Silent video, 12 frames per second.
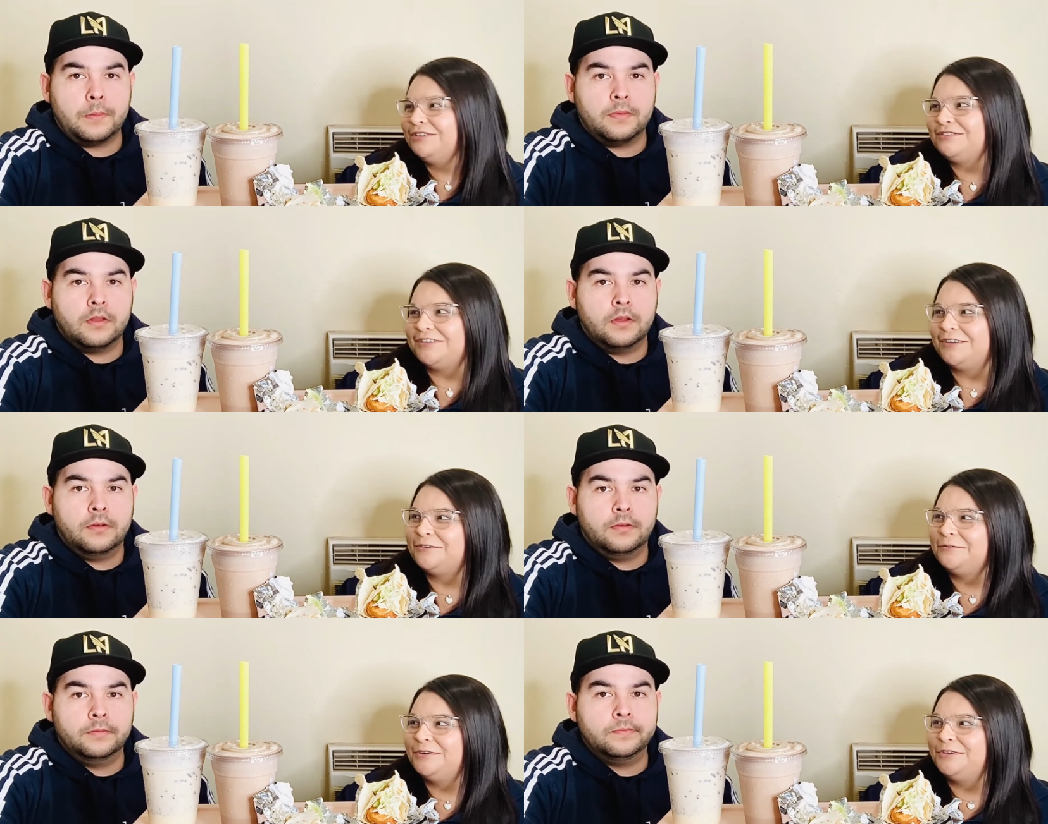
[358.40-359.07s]
Speaker 1: sounds
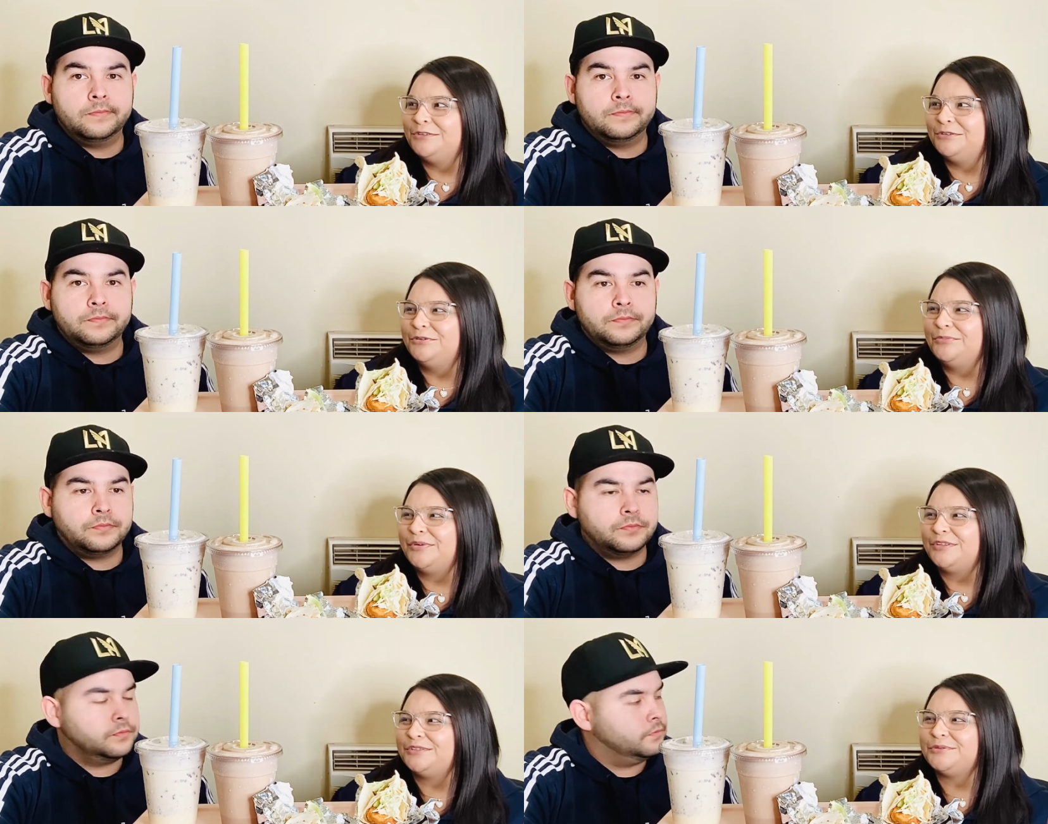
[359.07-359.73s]
kind of weird too,
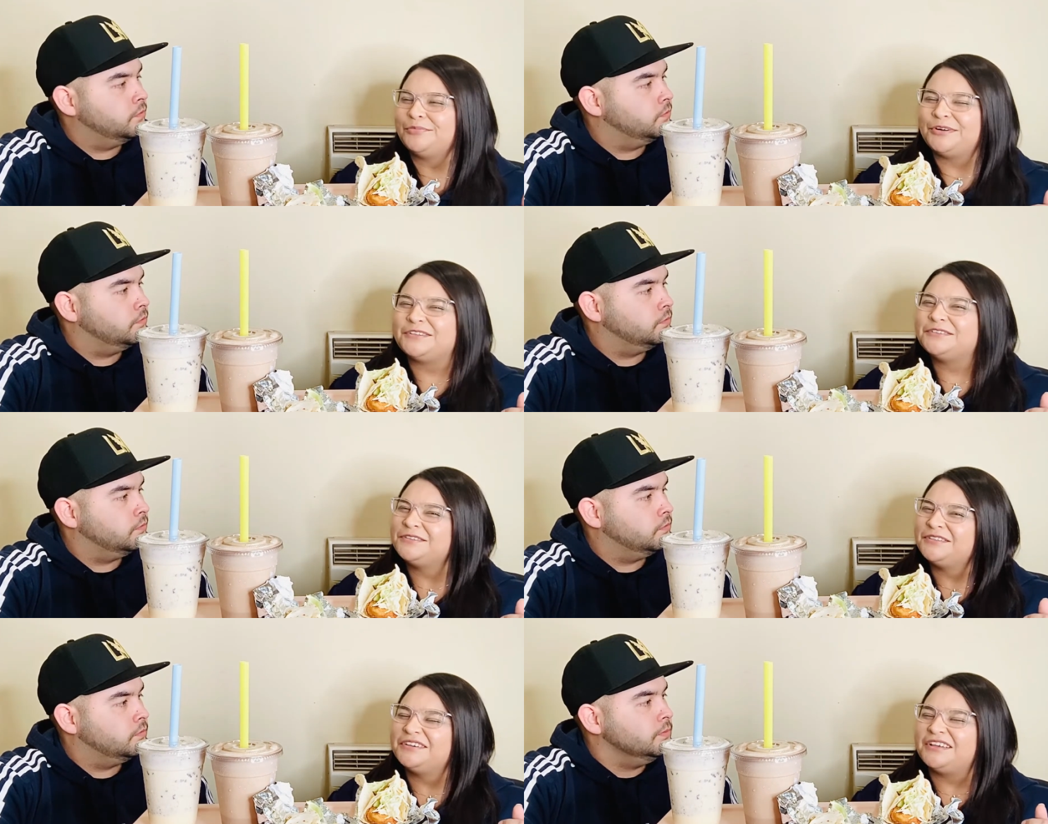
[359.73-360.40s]
but
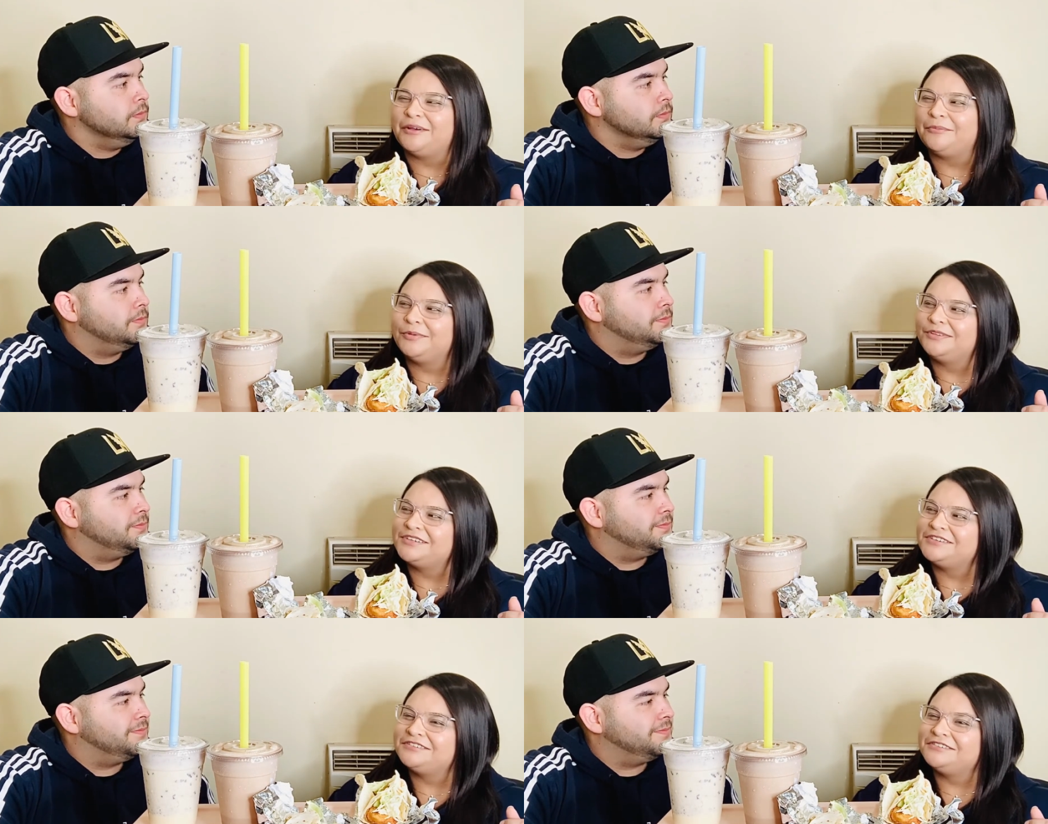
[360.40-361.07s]
surprisingly
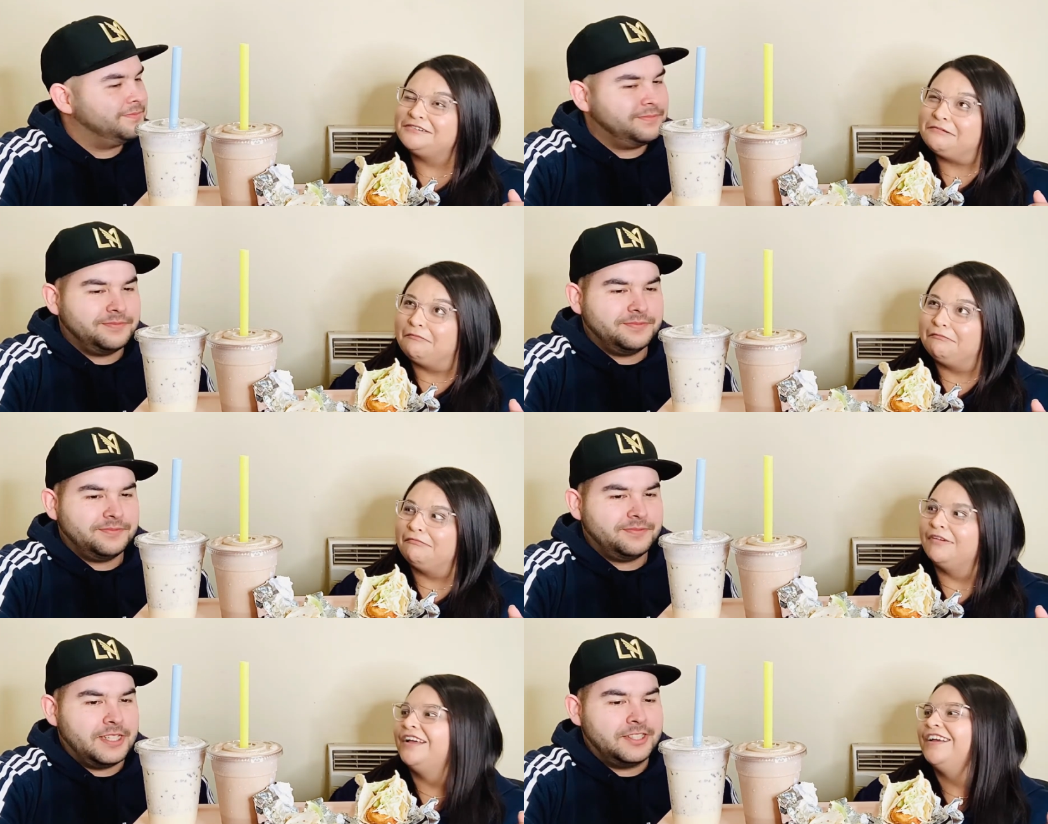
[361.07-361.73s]
appetizing.
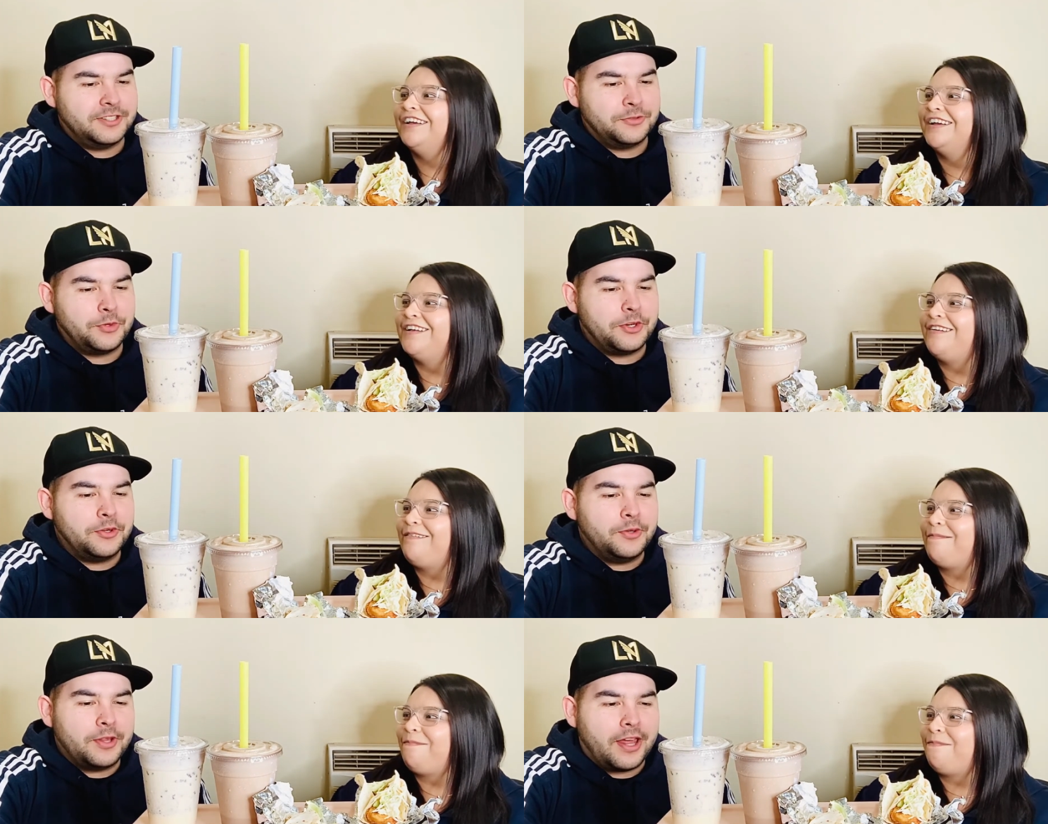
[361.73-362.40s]
Speaker 2: It's because we're
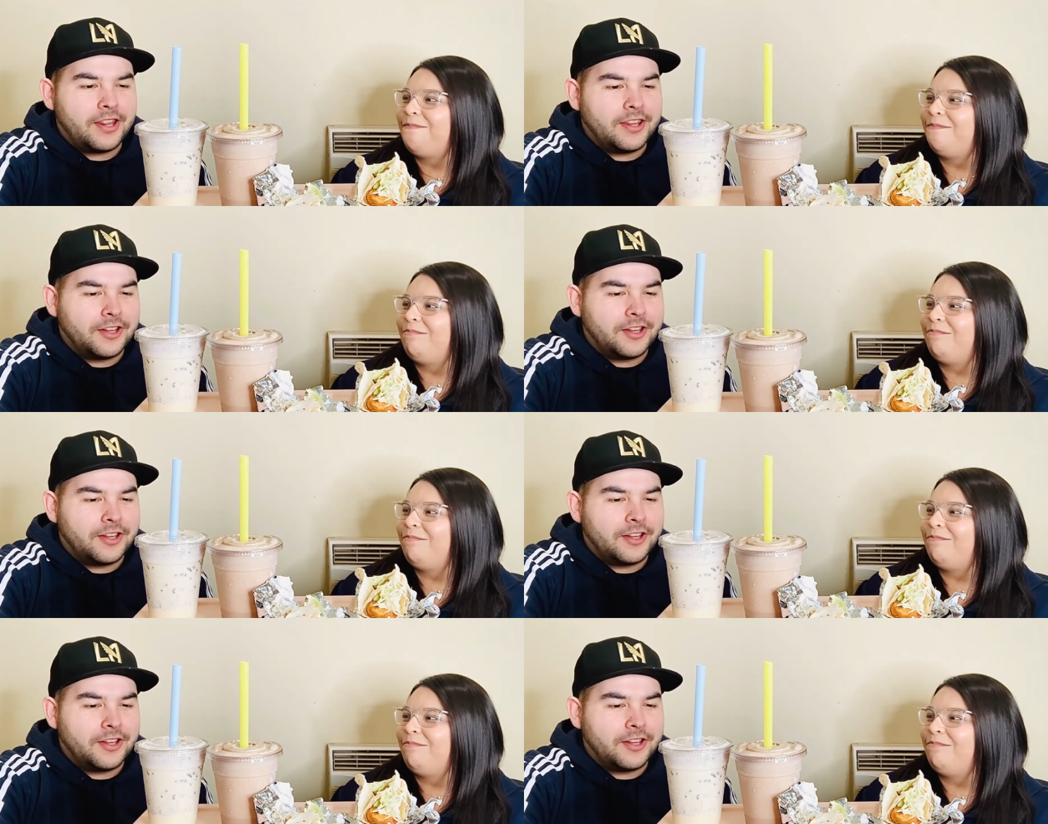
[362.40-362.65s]
used to that,